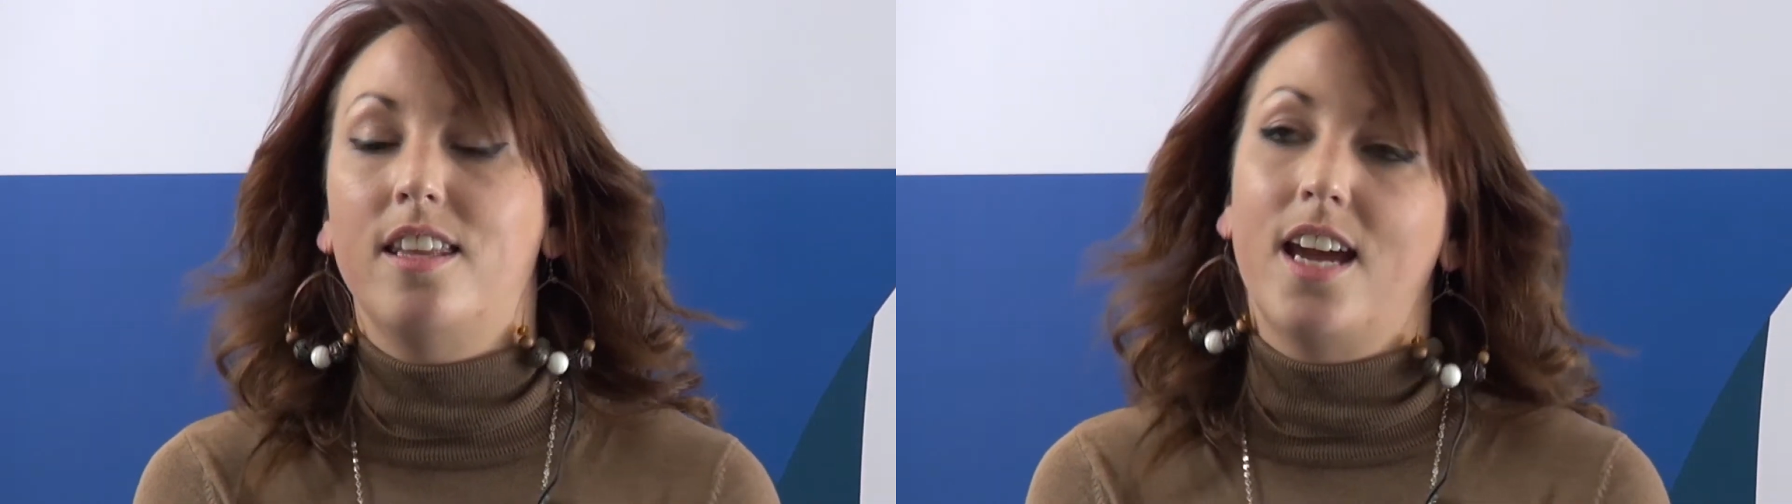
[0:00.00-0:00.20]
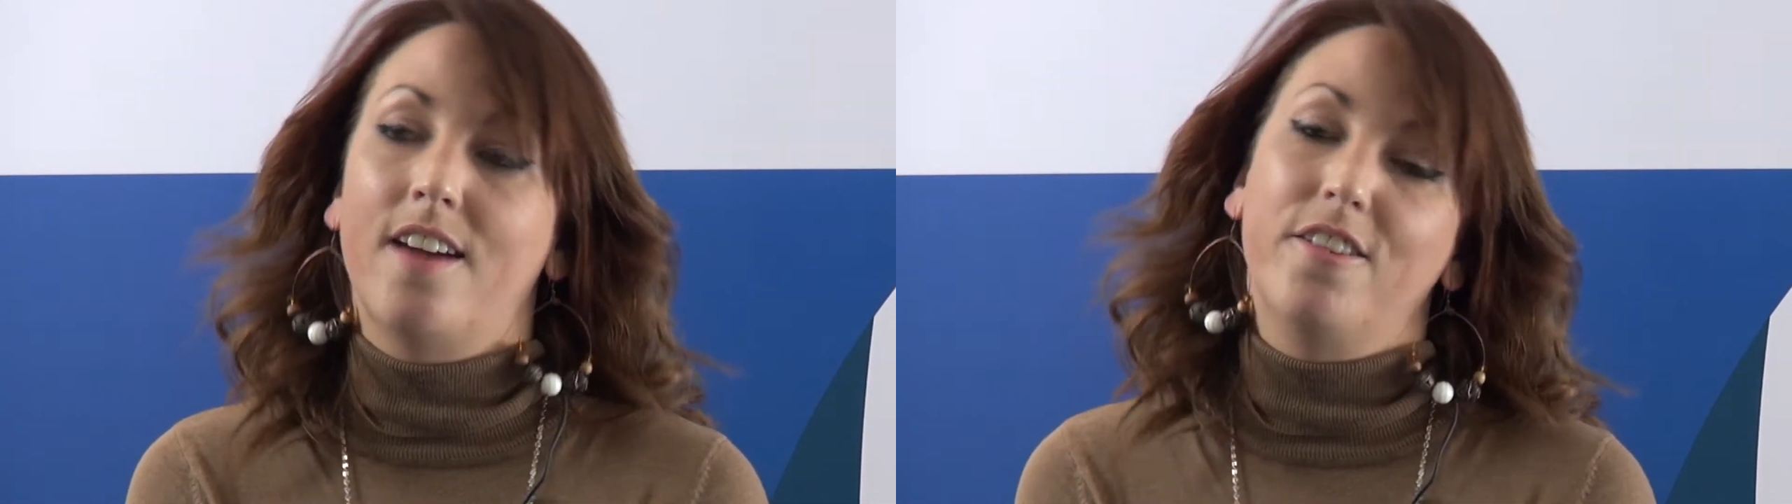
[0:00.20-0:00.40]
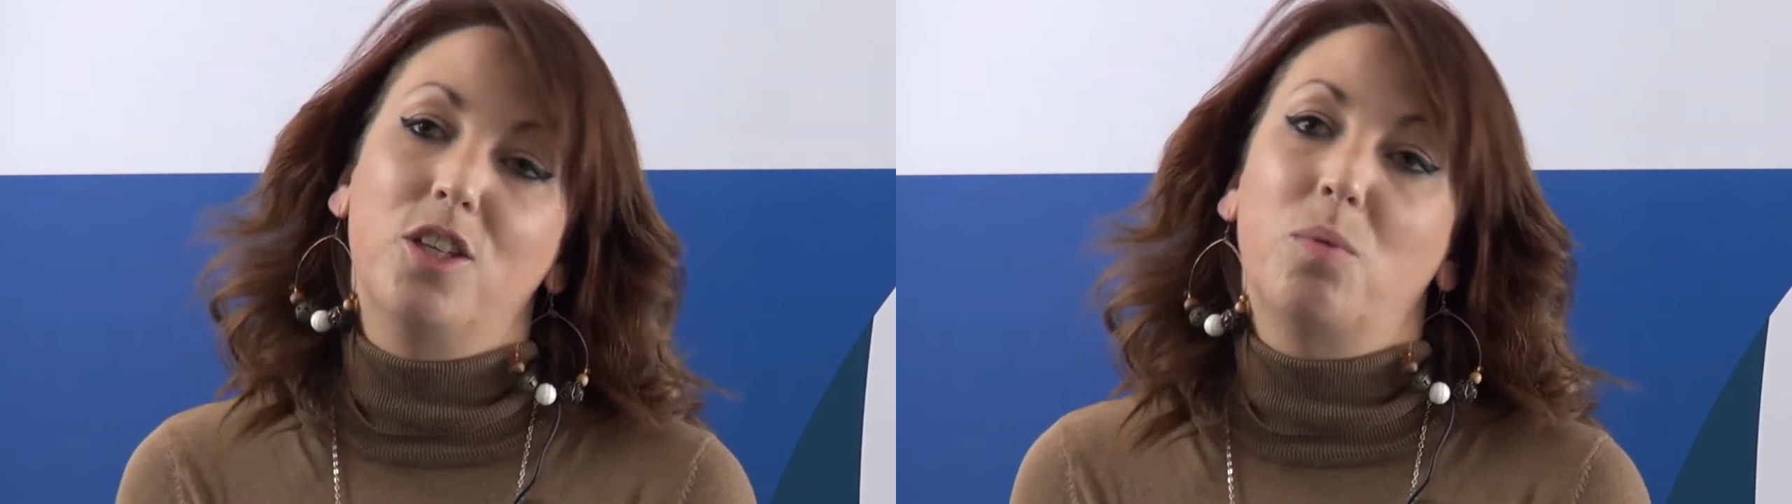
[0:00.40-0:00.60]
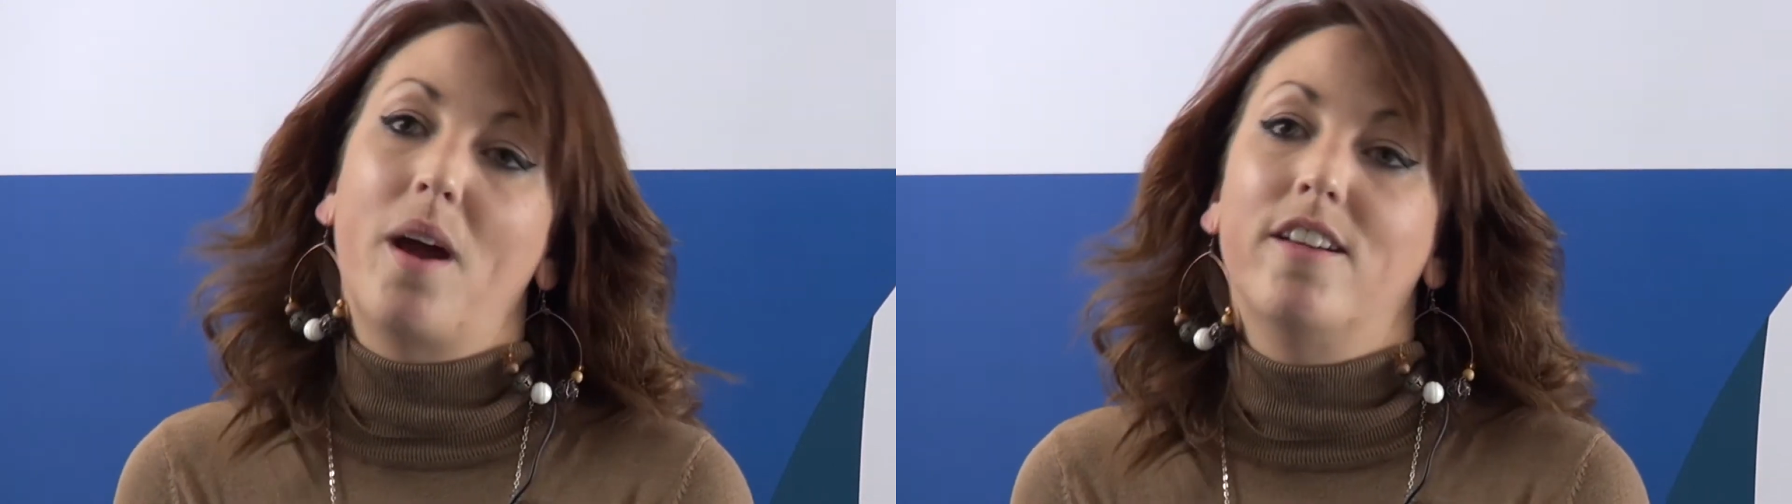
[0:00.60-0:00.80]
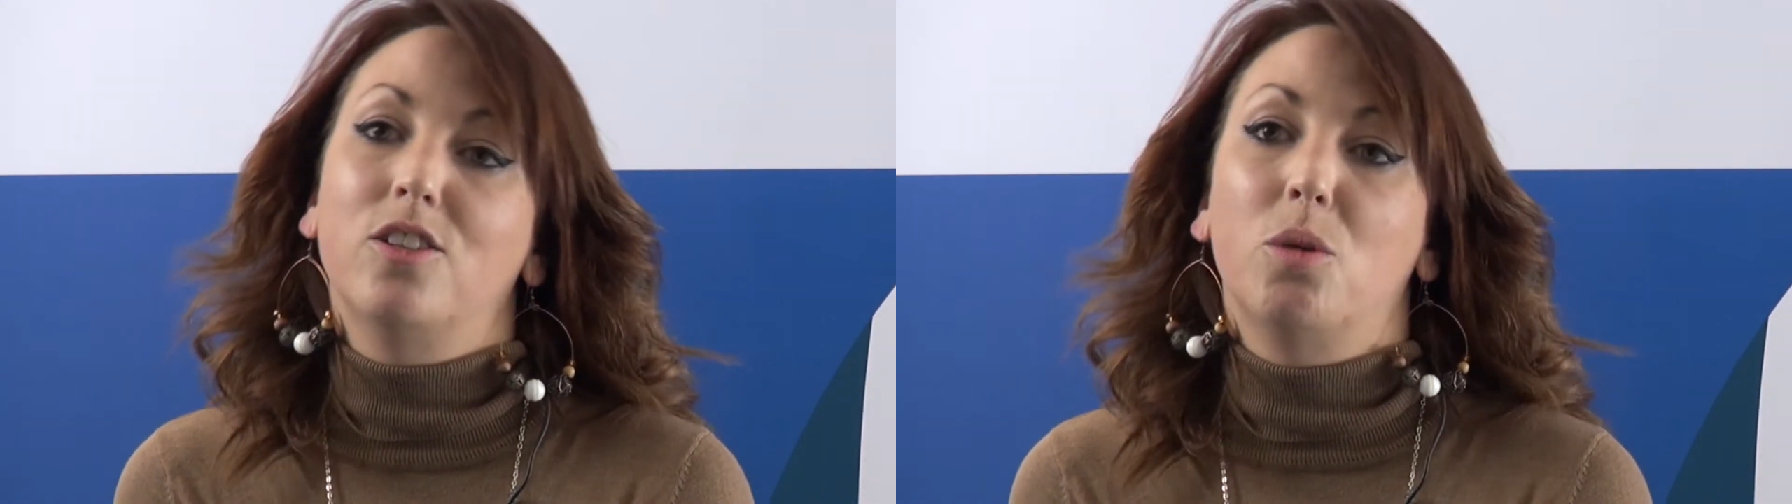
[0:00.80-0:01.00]
the areas
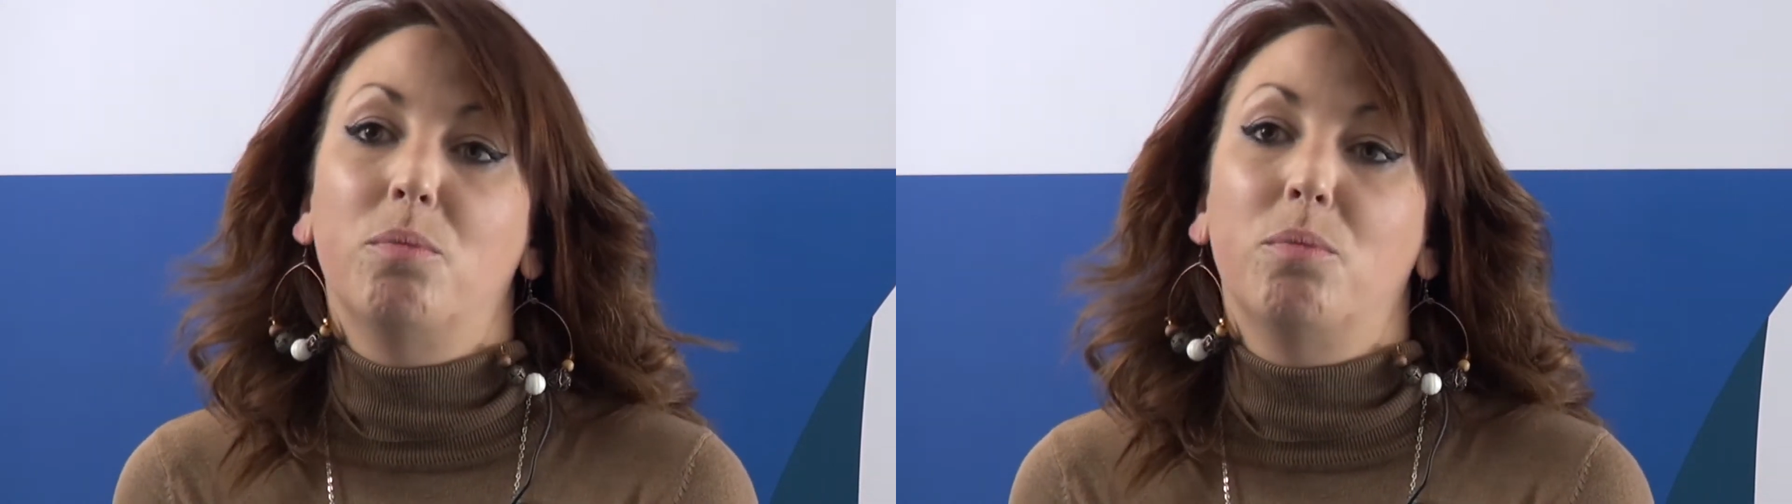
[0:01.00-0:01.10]
where it's not